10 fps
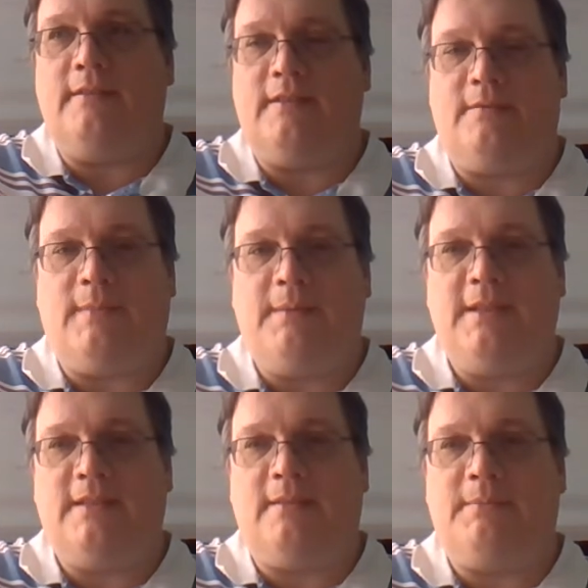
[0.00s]
this might
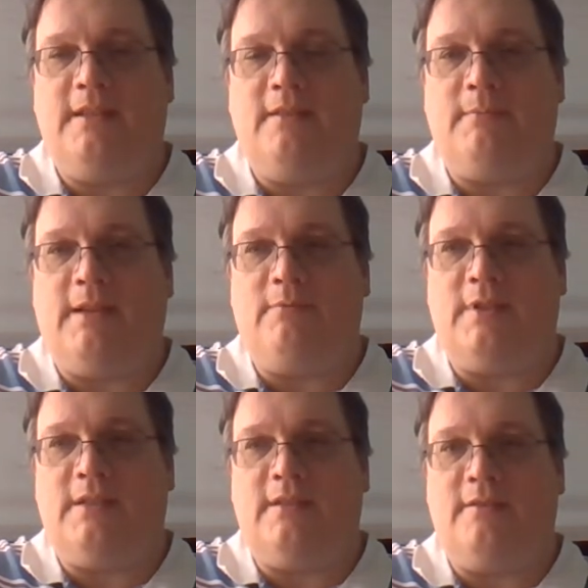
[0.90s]
be something you might
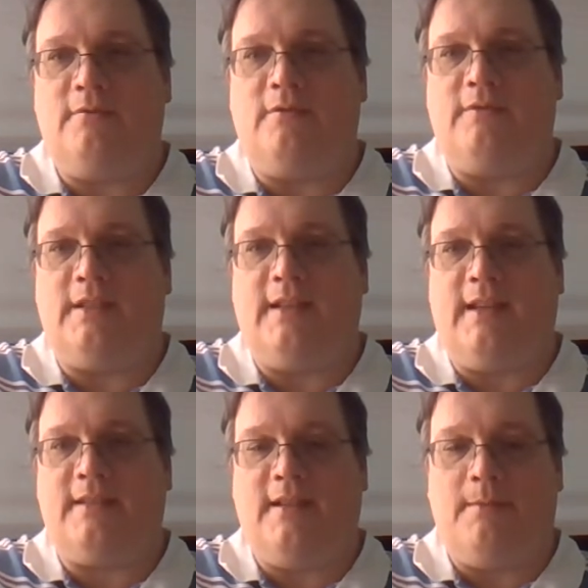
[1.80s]
want to do over the
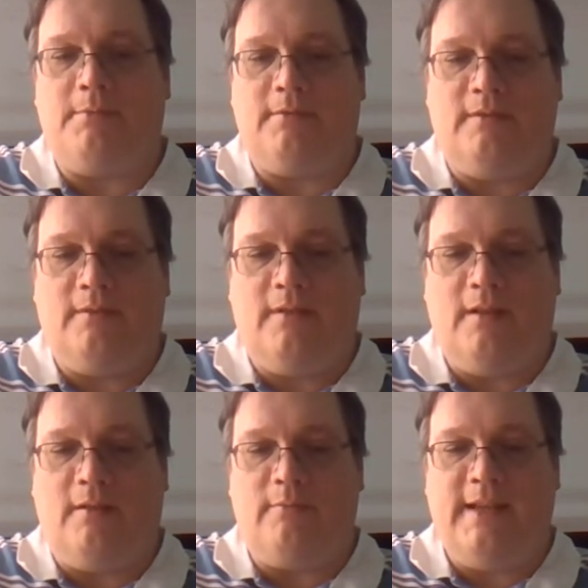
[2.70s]
next couple
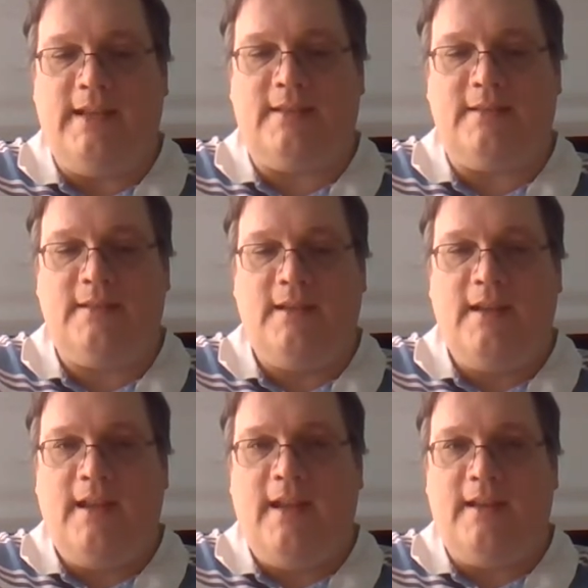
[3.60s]
weeks
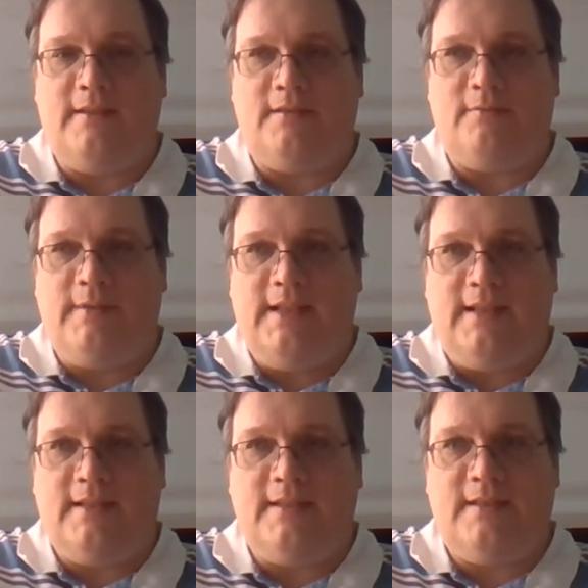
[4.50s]
as we
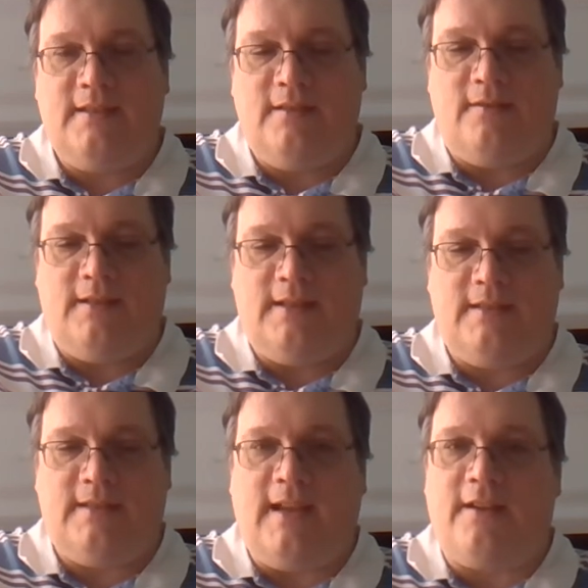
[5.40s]
consider
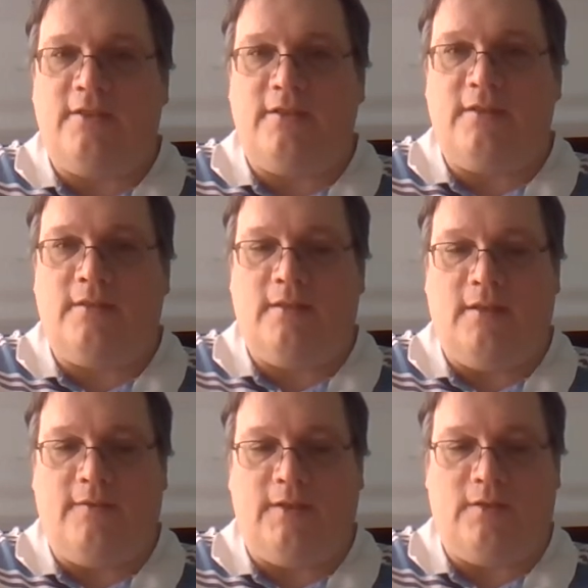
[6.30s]
this section
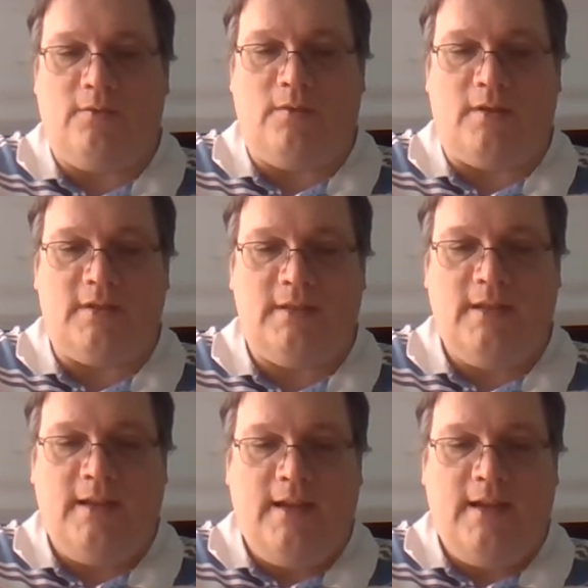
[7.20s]
of the course.